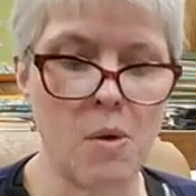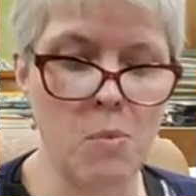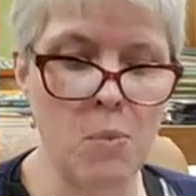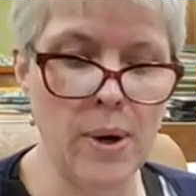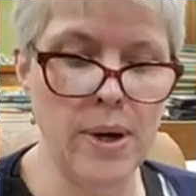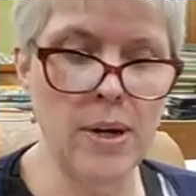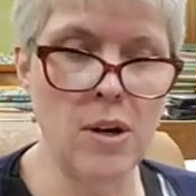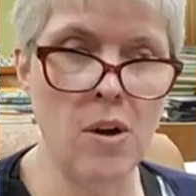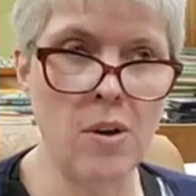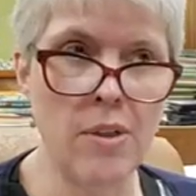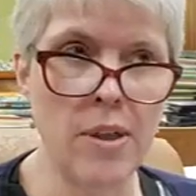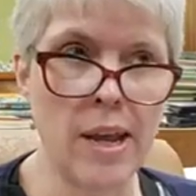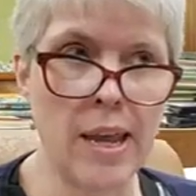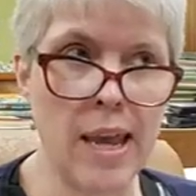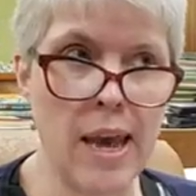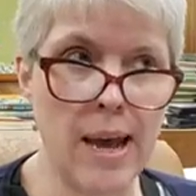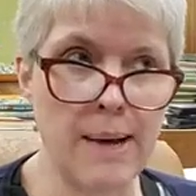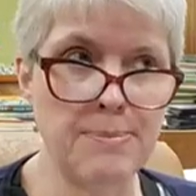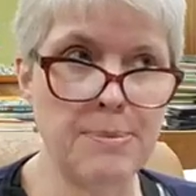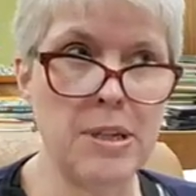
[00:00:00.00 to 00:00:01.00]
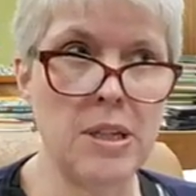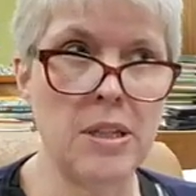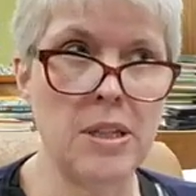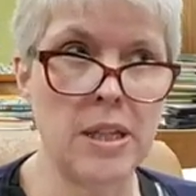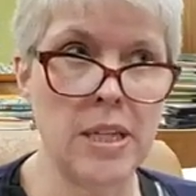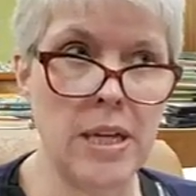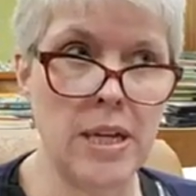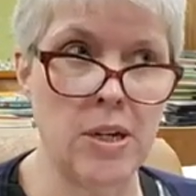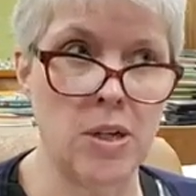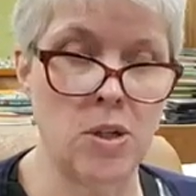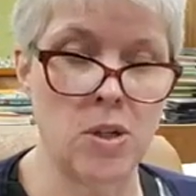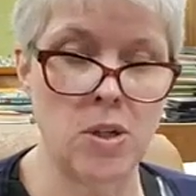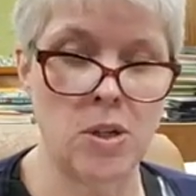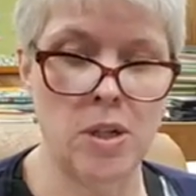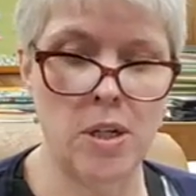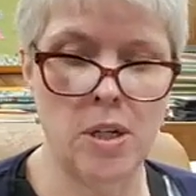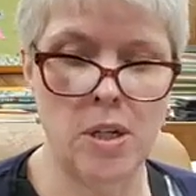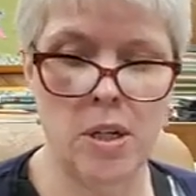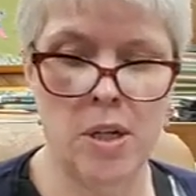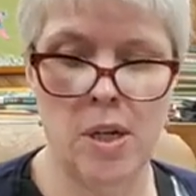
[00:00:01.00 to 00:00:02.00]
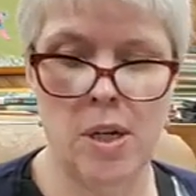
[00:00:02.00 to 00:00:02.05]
We know that Captain Leonard